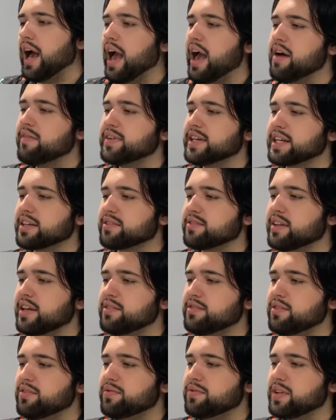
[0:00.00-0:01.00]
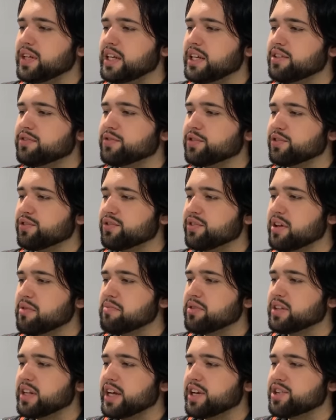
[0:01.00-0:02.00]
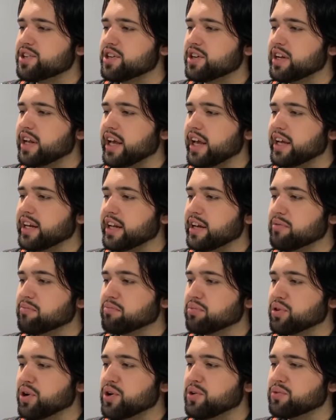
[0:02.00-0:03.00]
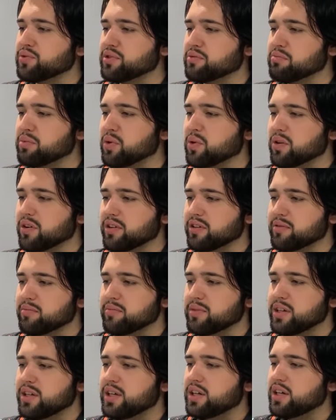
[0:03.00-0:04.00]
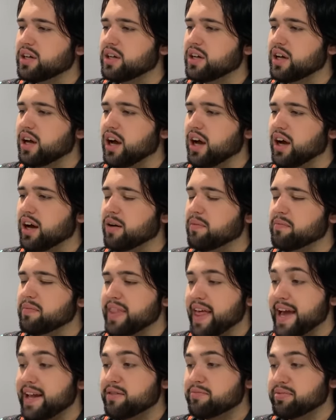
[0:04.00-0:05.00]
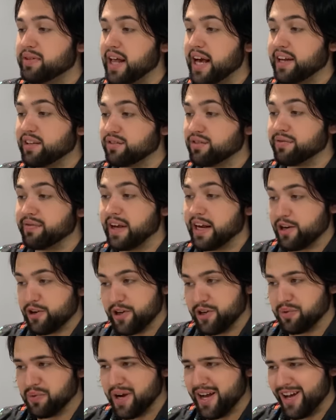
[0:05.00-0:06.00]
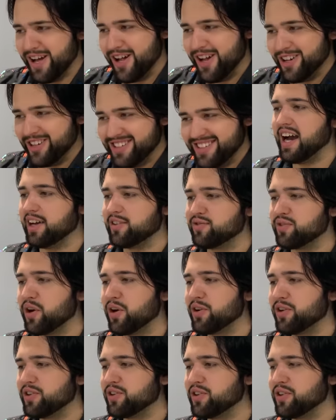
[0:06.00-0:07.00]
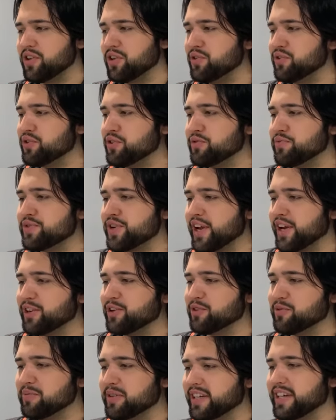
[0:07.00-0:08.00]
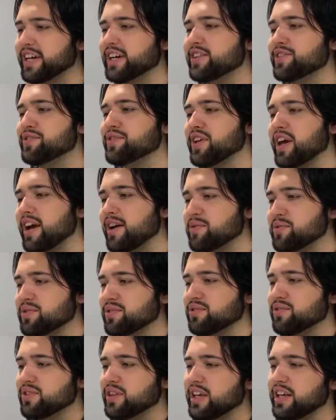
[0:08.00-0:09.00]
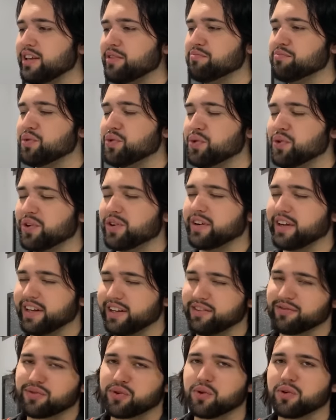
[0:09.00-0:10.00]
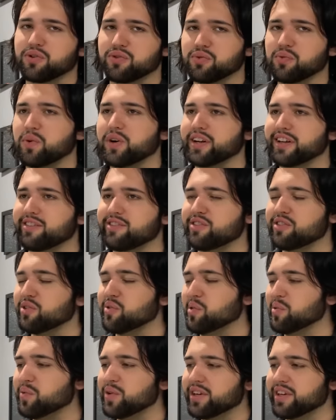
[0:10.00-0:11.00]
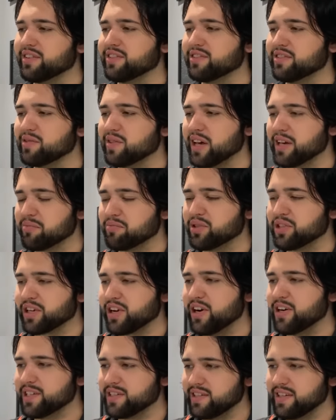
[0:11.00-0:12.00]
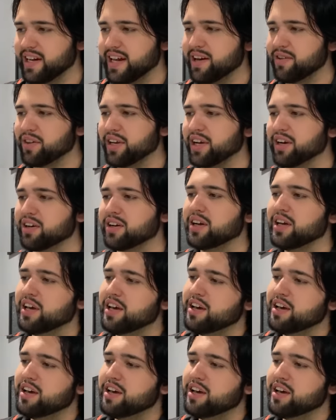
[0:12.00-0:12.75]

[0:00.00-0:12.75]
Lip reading: I have an excessive need for stimulation and am prone to boredom. That applies very well. I started a YouTube channel because I was getting bored and of course wanted to like put content out there.